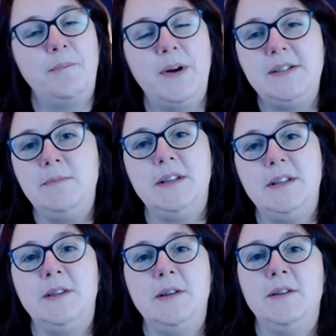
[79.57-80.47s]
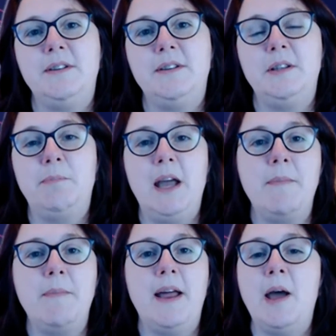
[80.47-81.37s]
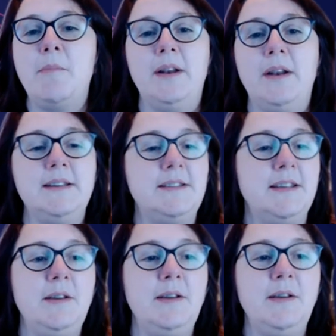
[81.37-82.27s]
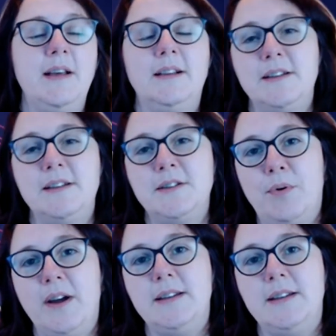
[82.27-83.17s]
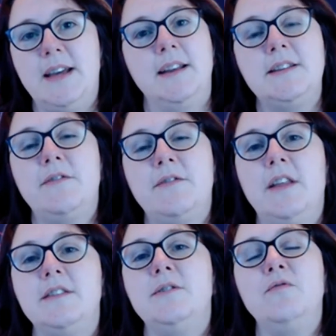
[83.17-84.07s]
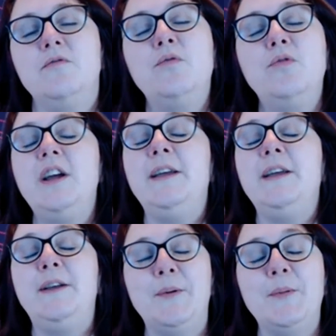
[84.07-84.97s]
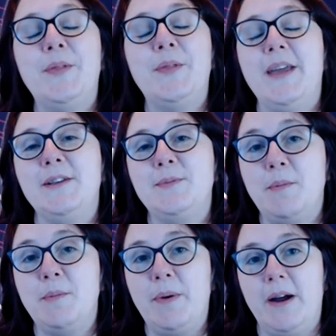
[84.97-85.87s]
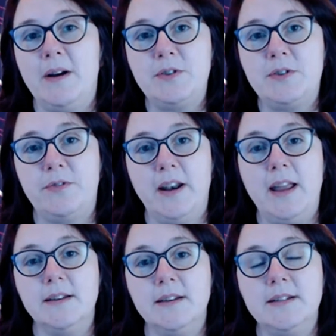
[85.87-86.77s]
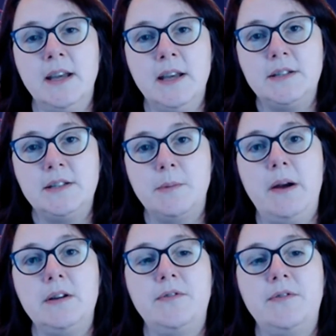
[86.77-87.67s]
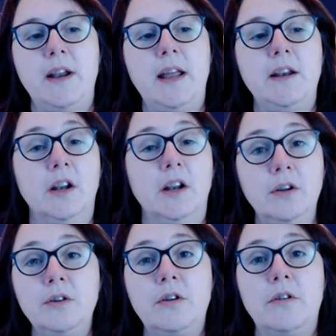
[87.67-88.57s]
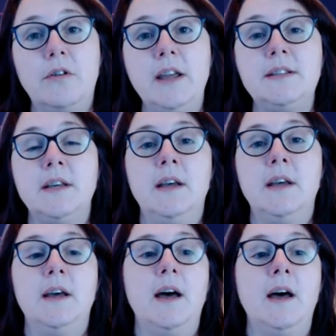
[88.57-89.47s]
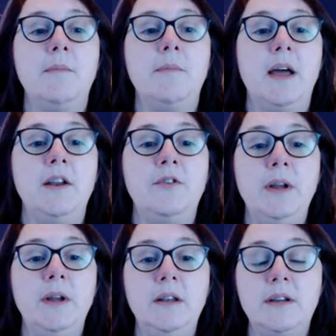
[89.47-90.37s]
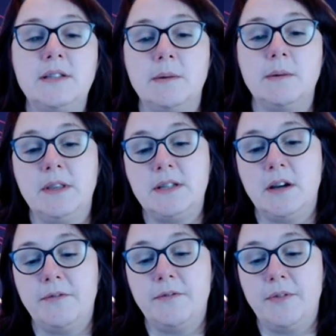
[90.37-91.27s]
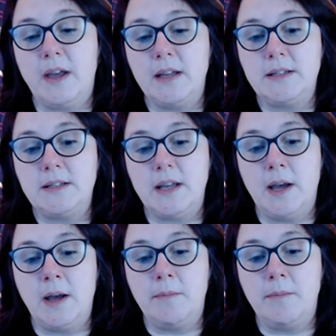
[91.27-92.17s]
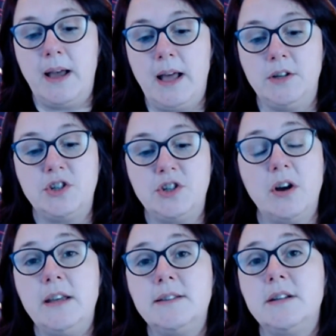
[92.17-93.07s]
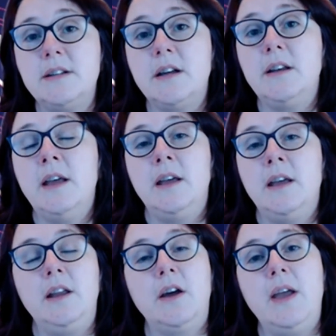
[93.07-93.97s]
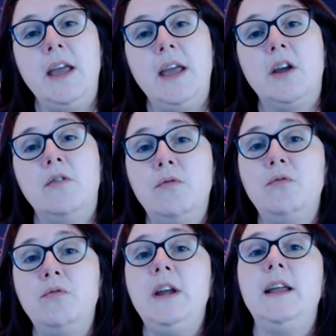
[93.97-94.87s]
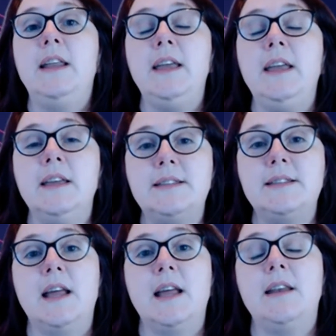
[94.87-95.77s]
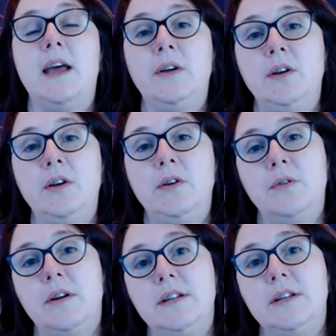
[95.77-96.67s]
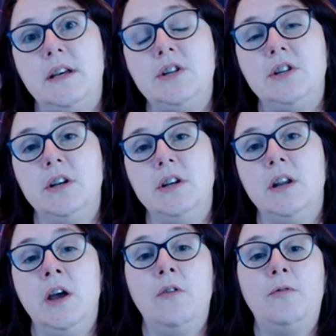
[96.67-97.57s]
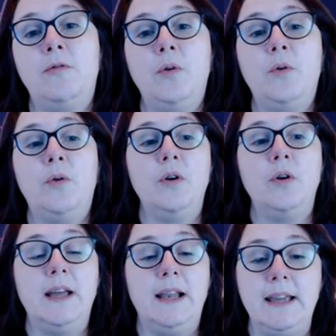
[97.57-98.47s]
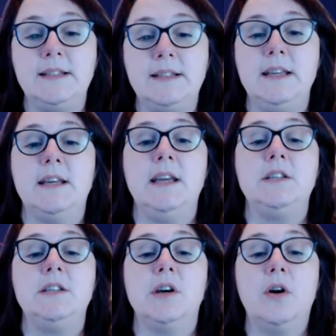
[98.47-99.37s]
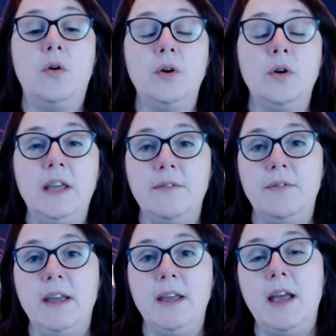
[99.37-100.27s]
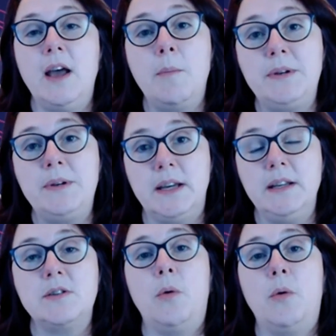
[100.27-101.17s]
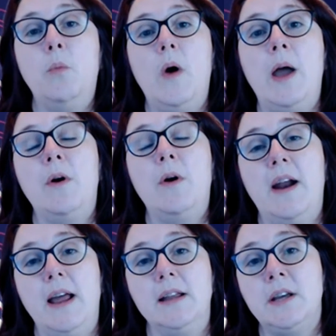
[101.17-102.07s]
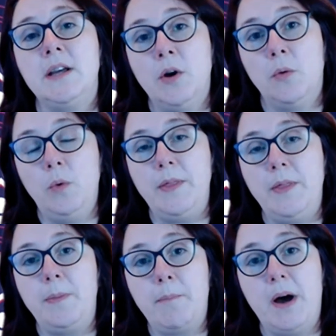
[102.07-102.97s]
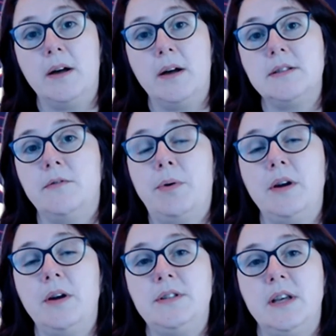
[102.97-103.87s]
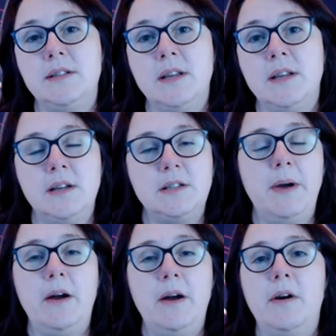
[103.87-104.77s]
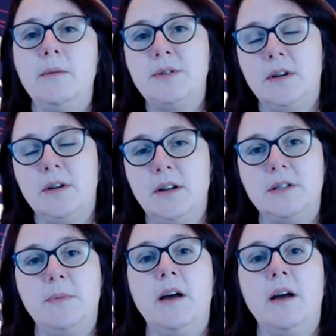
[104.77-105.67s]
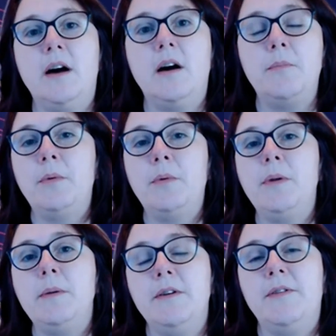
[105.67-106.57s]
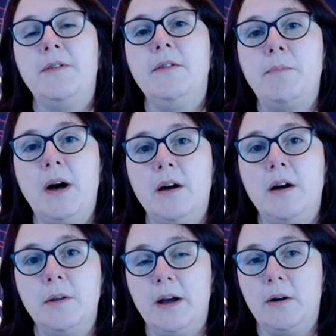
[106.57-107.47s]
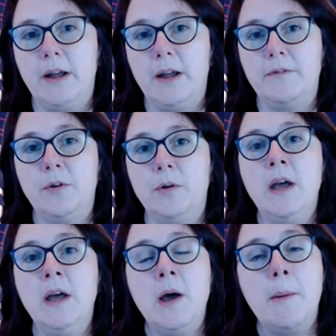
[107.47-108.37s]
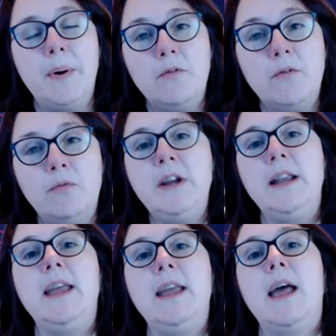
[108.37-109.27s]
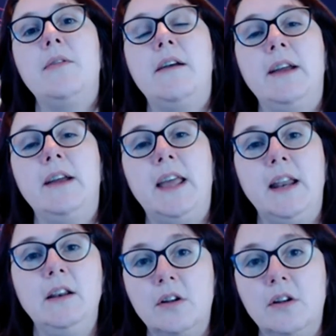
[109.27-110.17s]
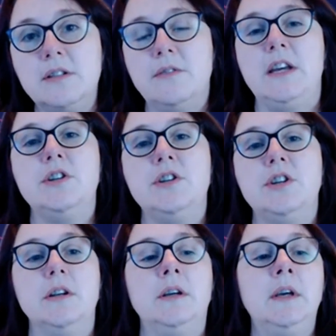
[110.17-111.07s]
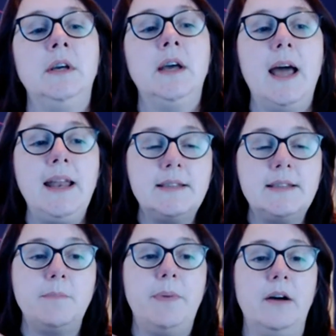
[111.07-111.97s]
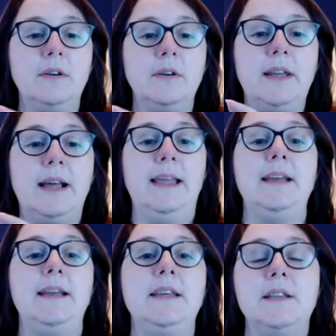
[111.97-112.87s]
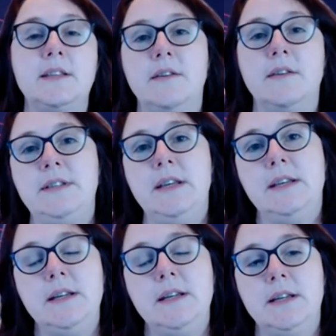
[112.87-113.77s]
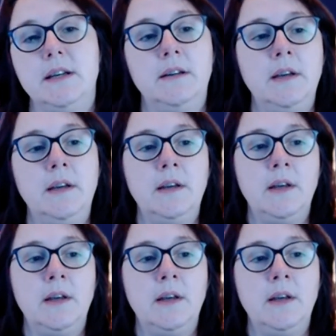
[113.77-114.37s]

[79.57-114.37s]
my team did the Pac-Man app, and I see the likes of Brian Dang and several others doing really cool things with the PowerApps front end. So the PowerApps front end can look great. And if we look at some of the stuff that Alan Chai has done, it can really stand out in an organization for collecting data or giving updates on where we're at with parts of a process. So Power Apps, close to my heart, probably my favorite part of the Power Platform, but really out there and getting lots of attention. And it's about collecting and surfacing data.